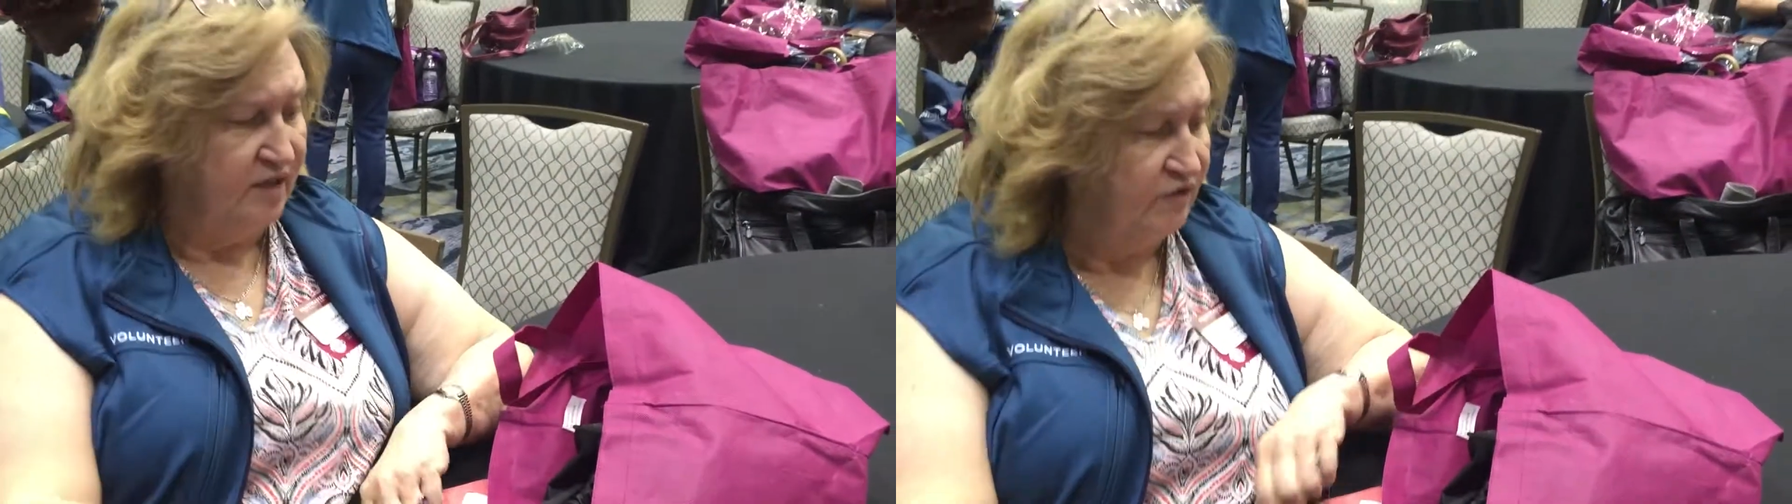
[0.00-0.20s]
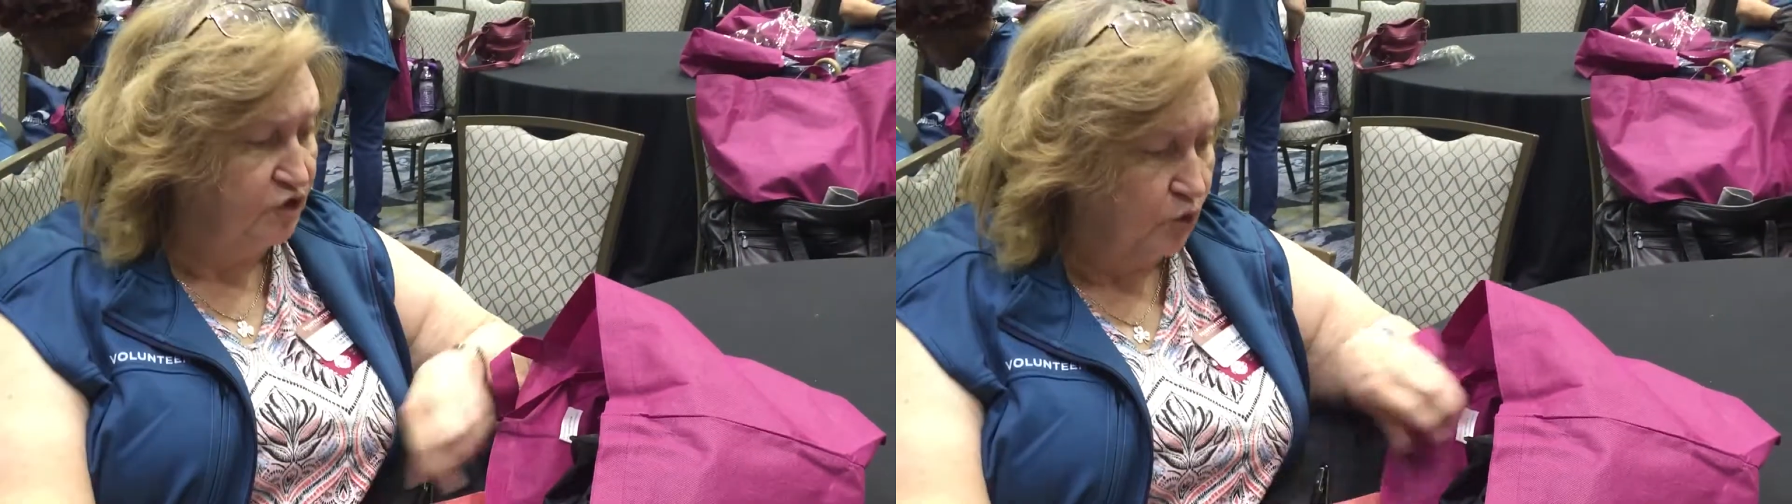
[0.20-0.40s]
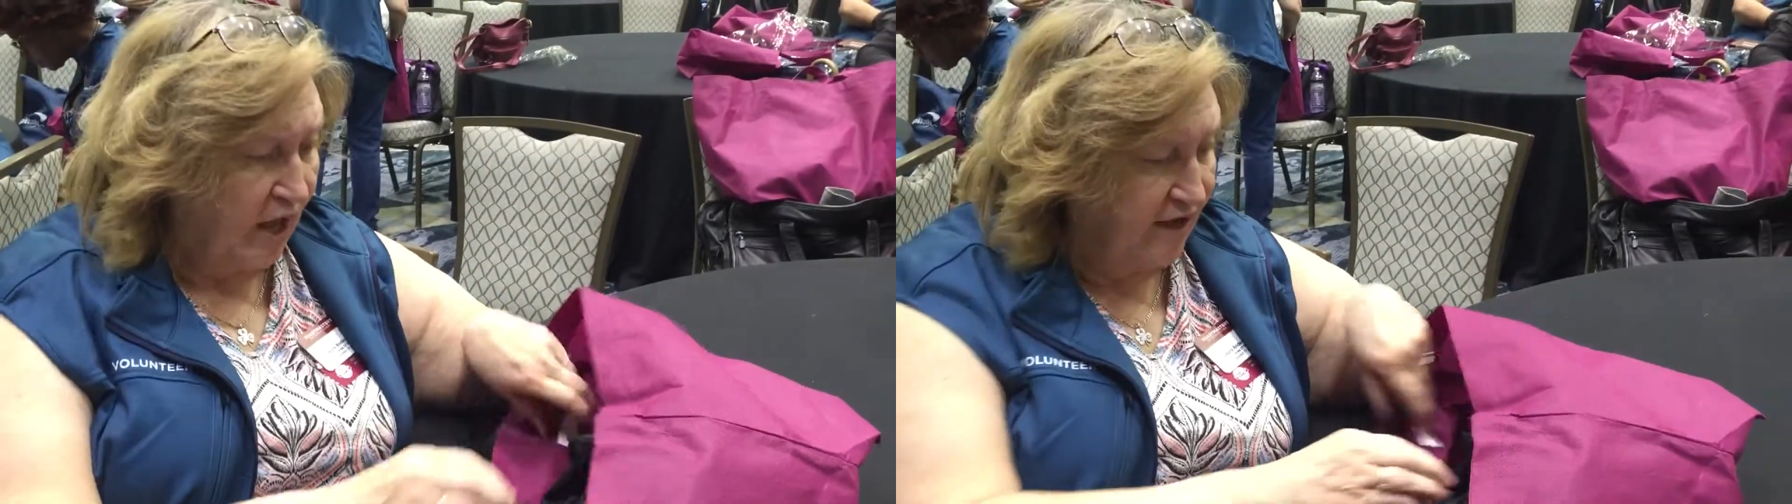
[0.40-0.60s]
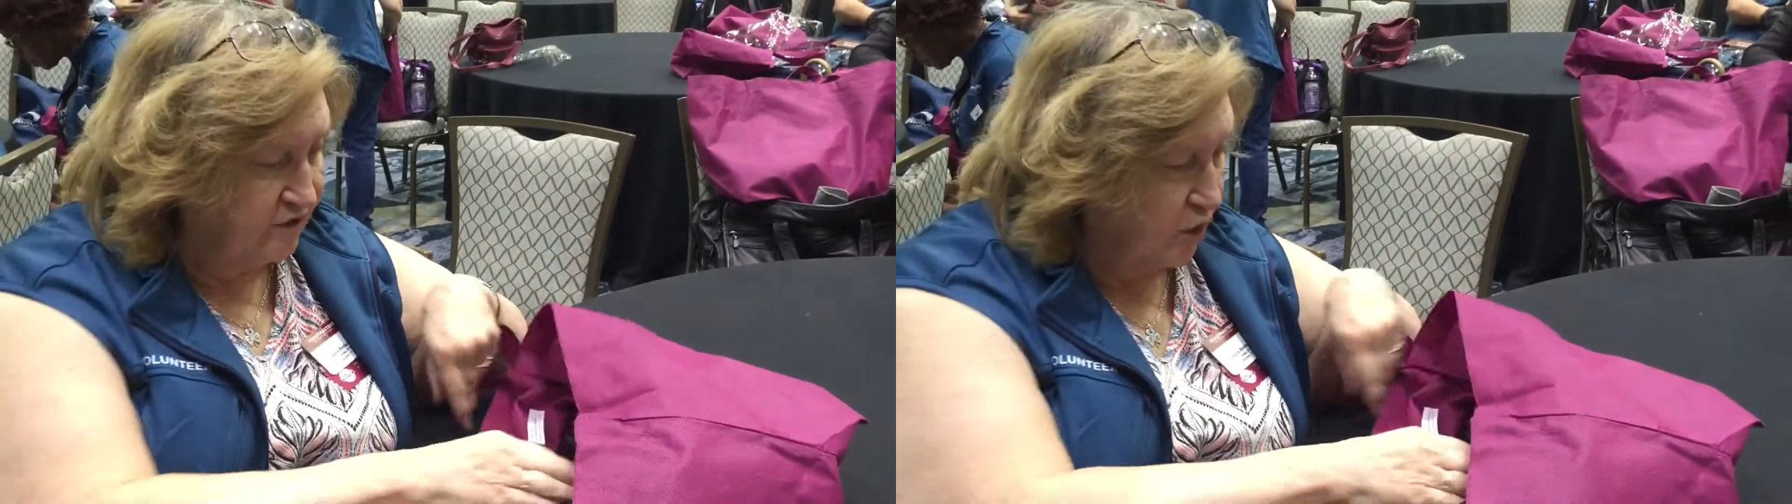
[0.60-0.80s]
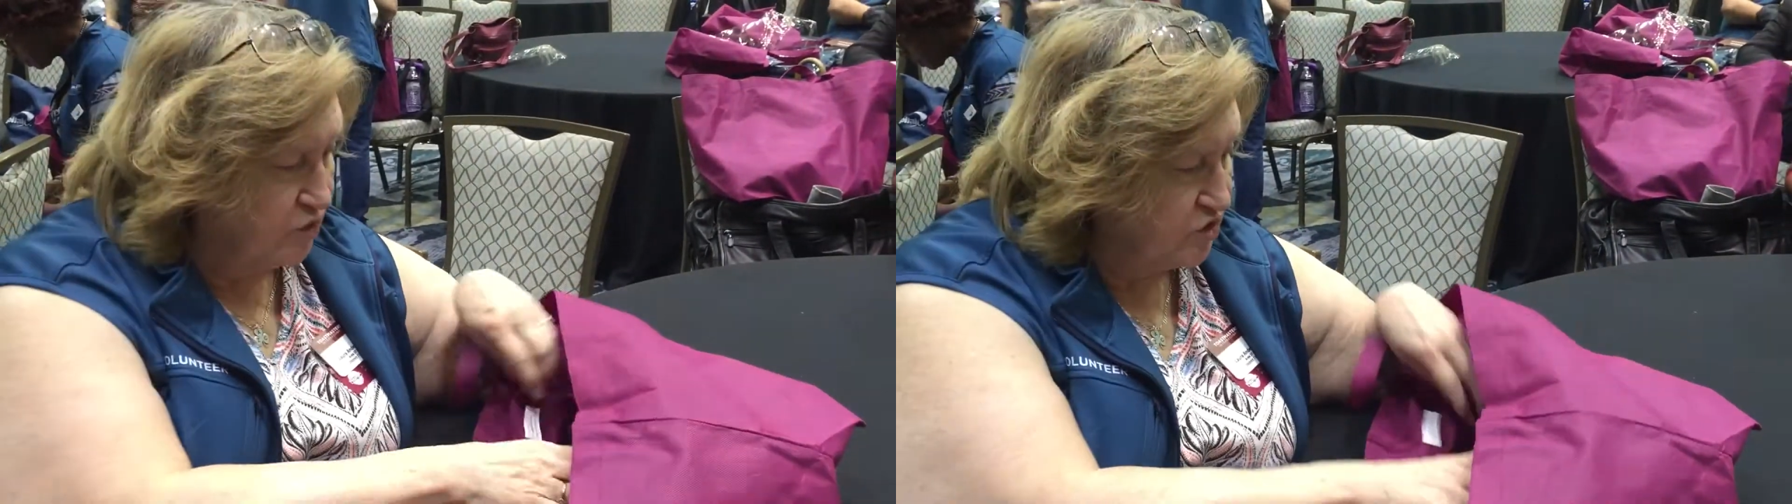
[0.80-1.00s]
if you
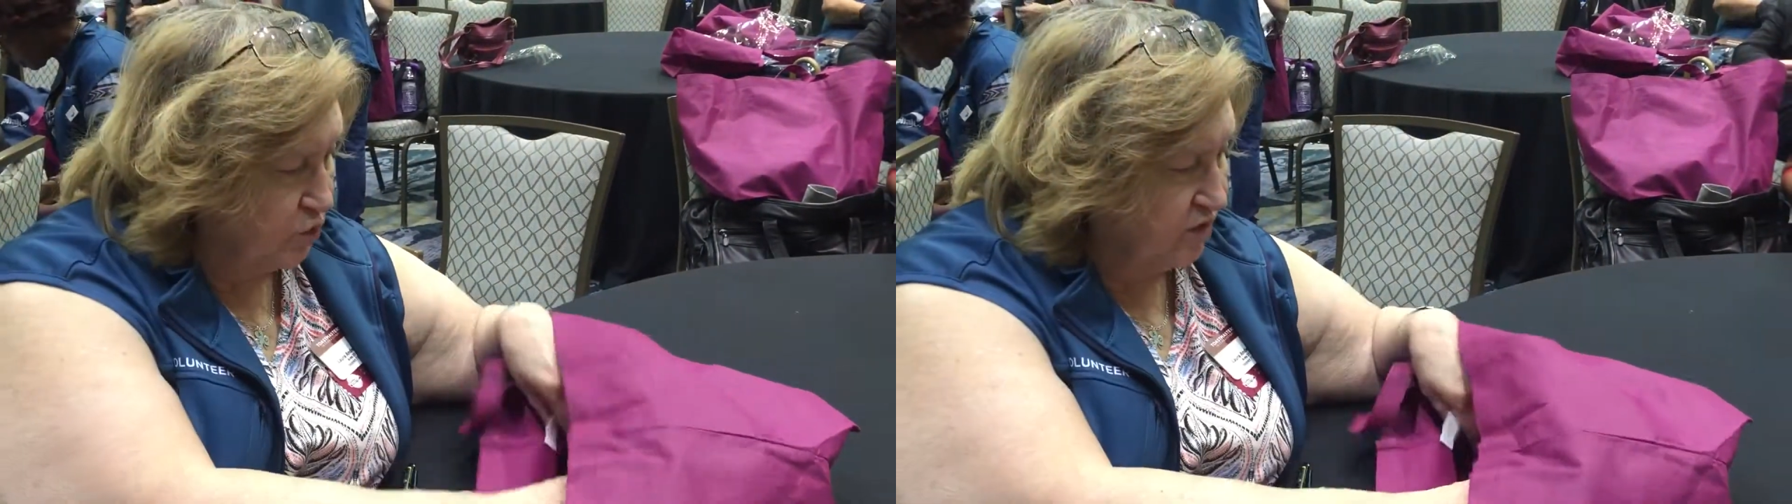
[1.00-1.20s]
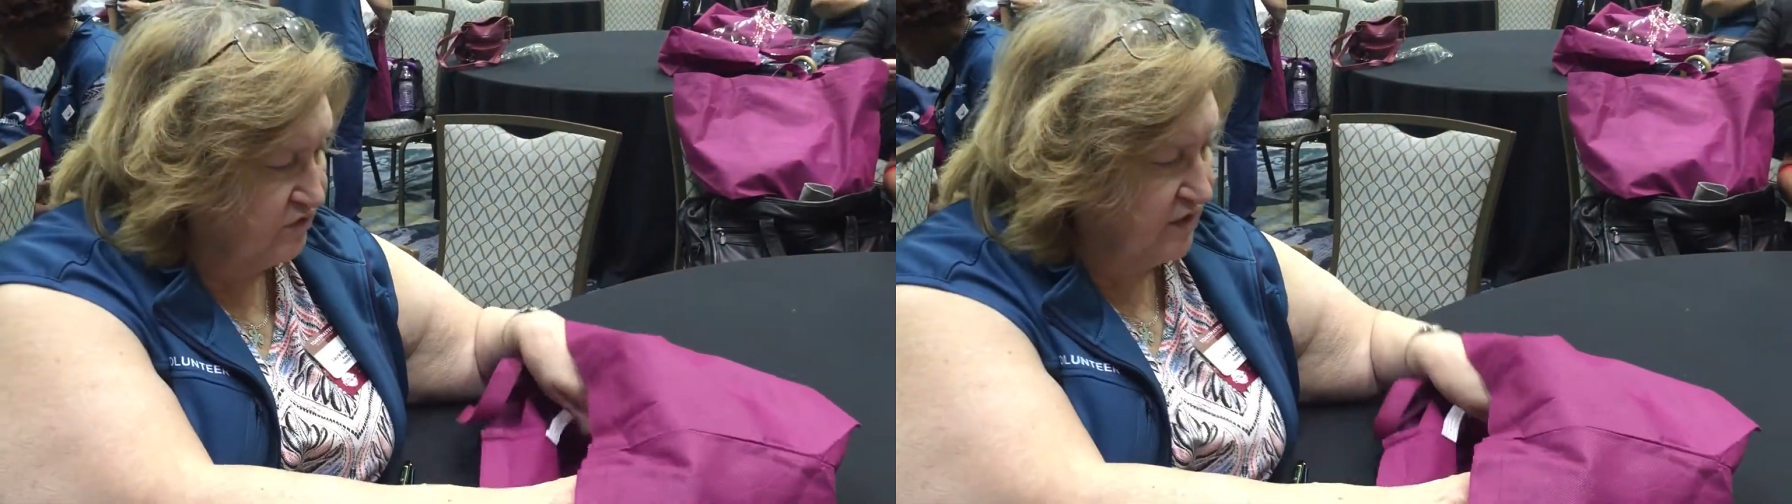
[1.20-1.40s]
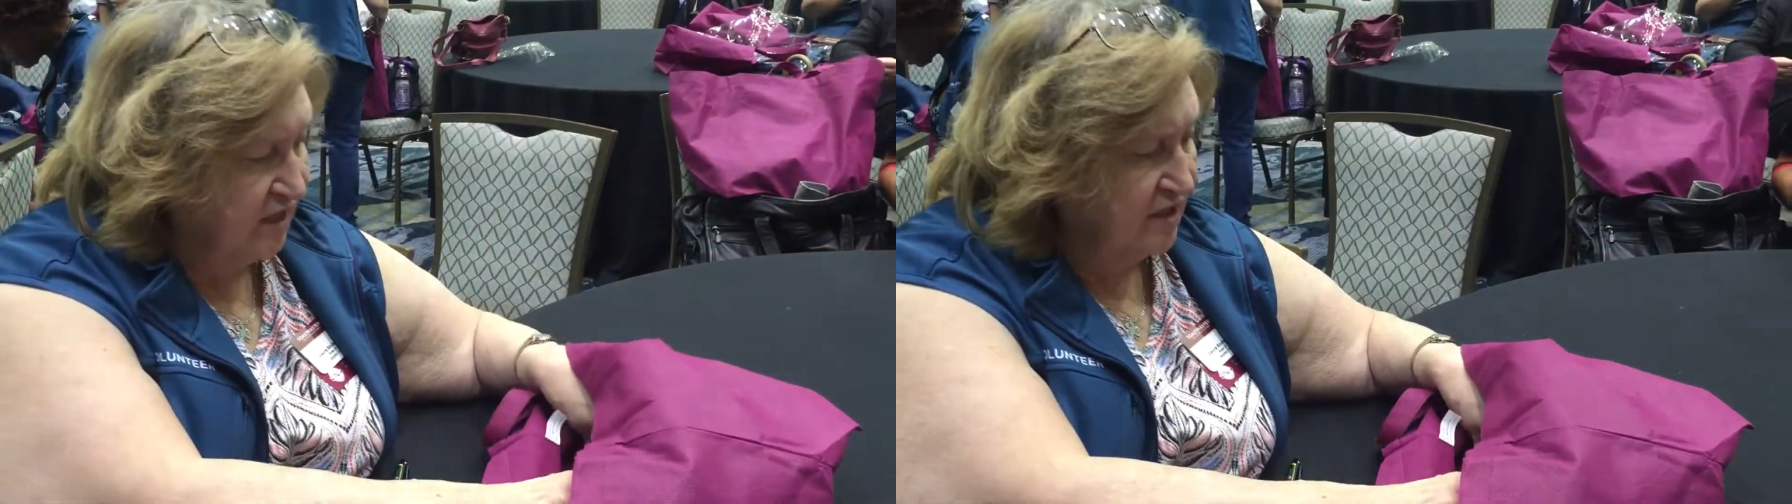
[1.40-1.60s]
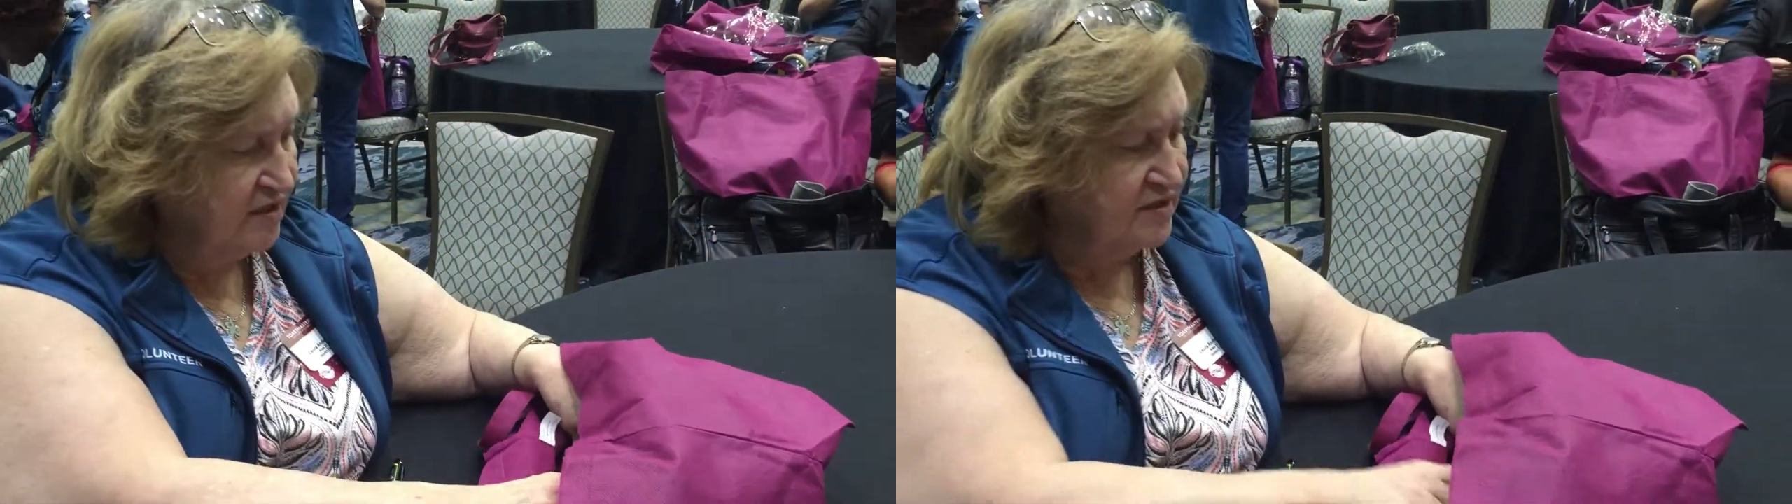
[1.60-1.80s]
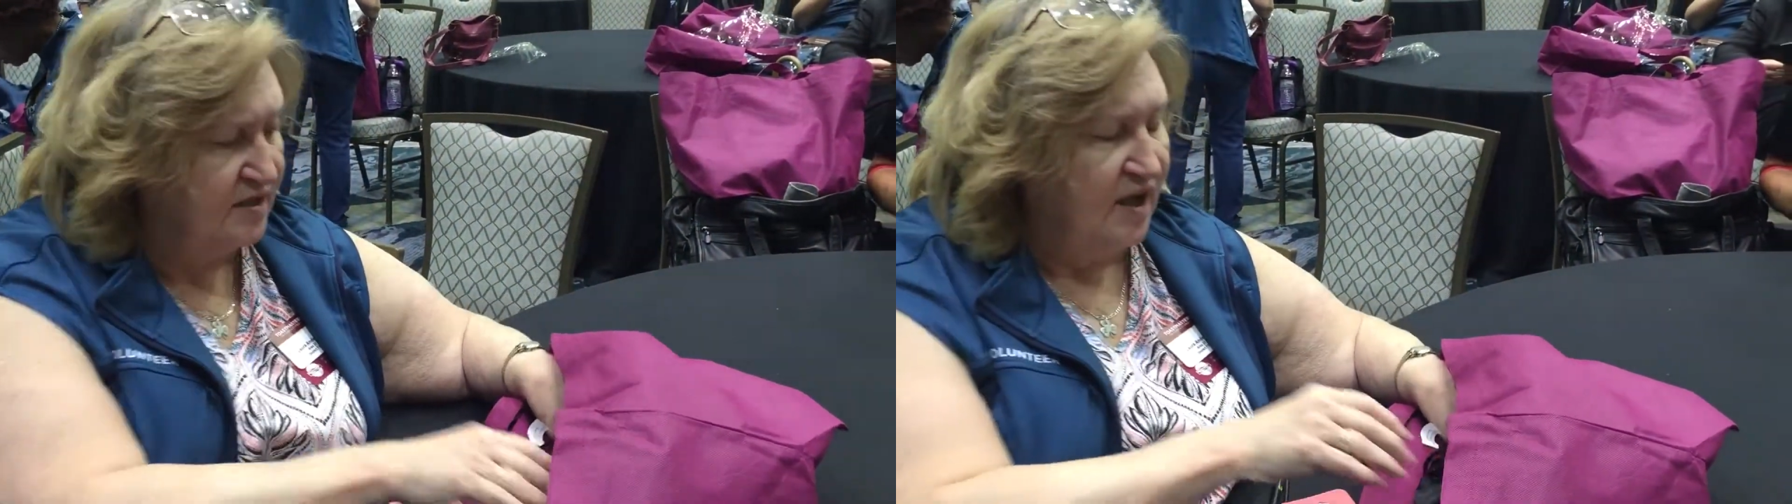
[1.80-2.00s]
like those sort of things.